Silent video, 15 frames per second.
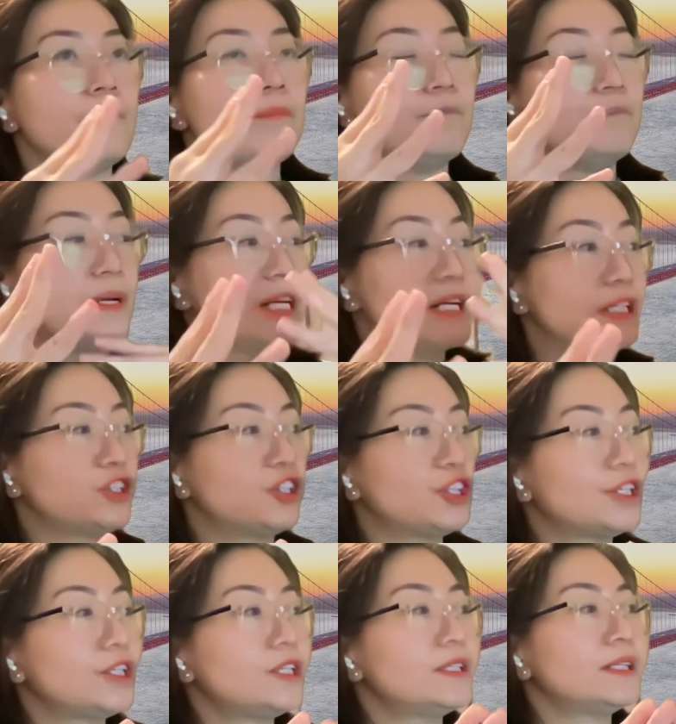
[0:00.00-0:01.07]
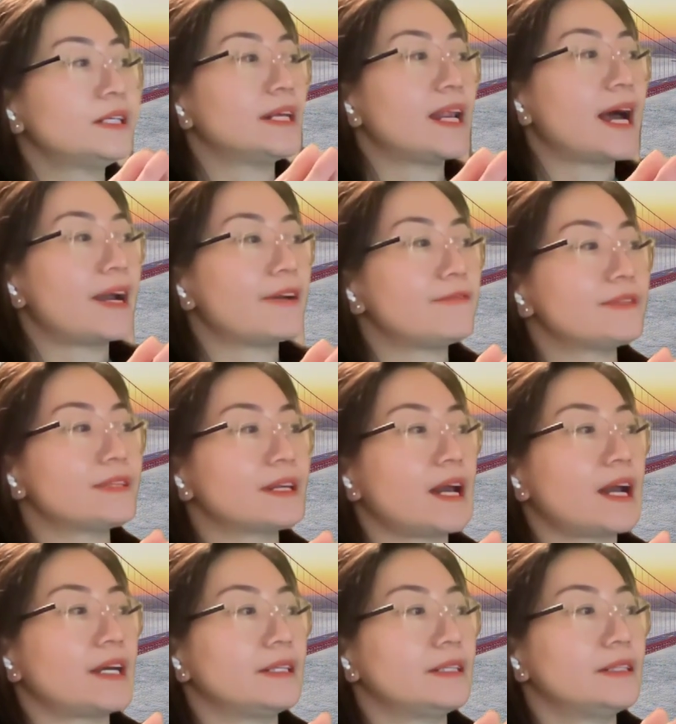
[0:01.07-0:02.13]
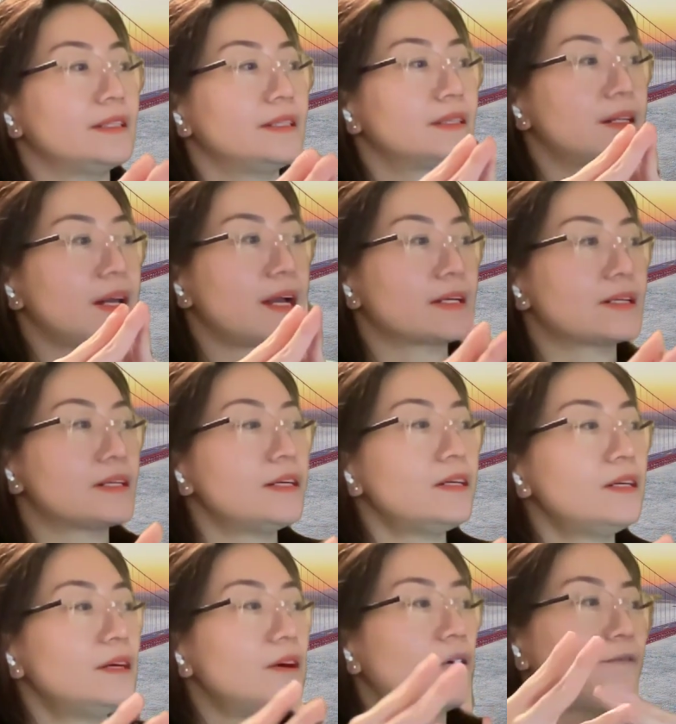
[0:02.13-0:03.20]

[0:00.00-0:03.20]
mature the life cycle